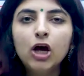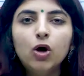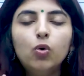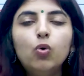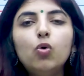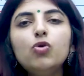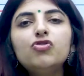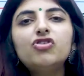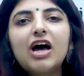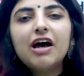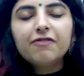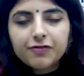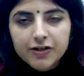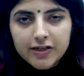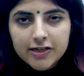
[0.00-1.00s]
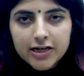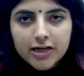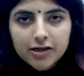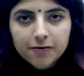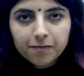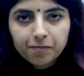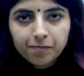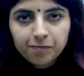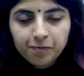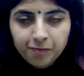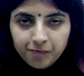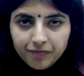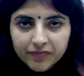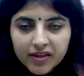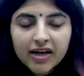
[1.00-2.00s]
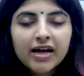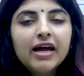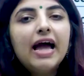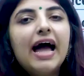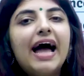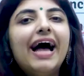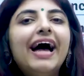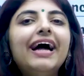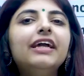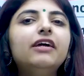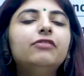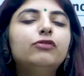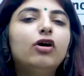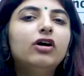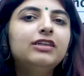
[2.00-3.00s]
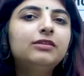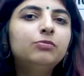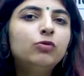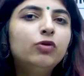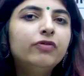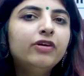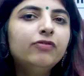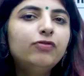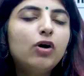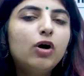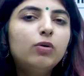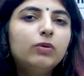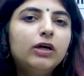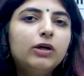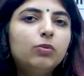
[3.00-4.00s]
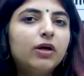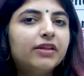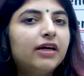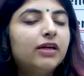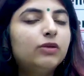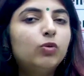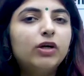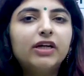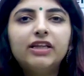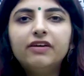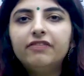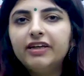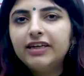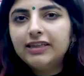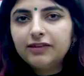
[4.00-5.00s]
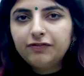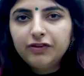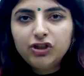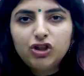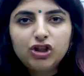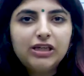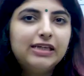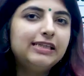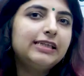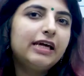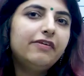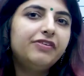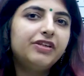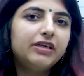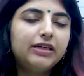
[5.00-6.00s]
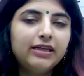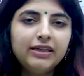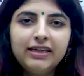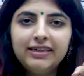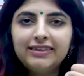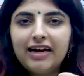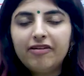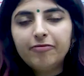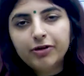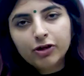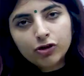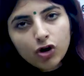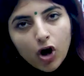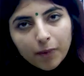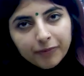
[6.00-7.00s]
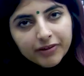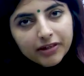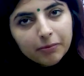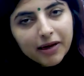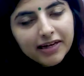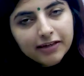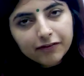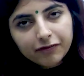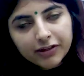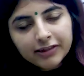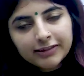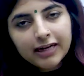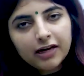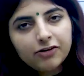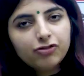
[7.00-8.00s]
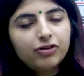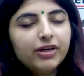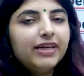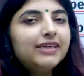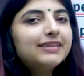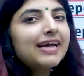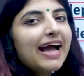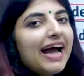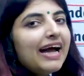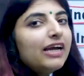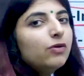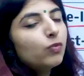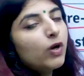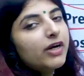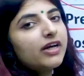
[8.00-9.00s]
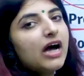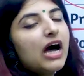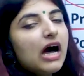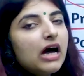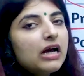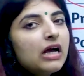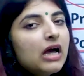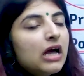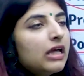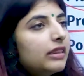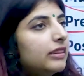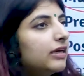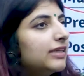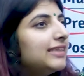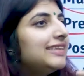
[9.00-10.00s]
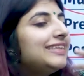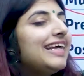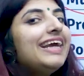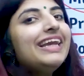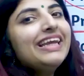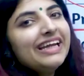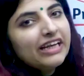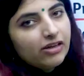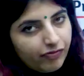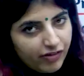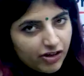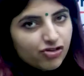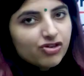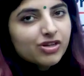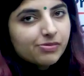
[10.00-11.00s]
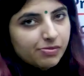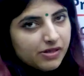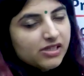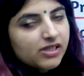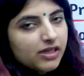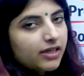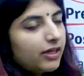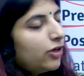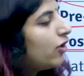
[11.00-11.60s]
Who drafted it? Hmm? and of course moving forward what are what are the various features if certain things have been adopted by different countries and what are the salient features basically